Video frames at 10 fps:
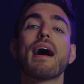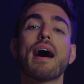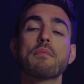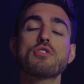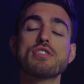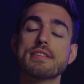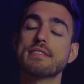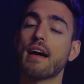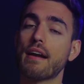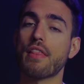I'm not
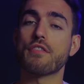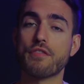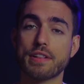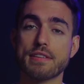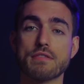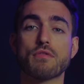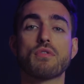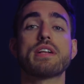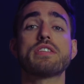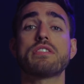just another fitness
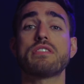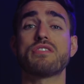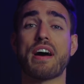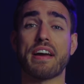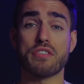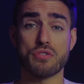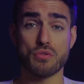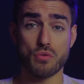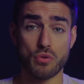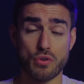influencer trying
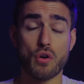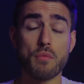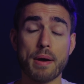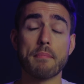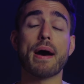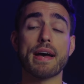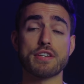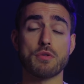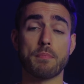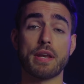to throw my
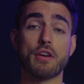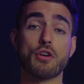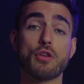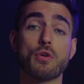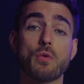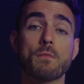biased opinion on you.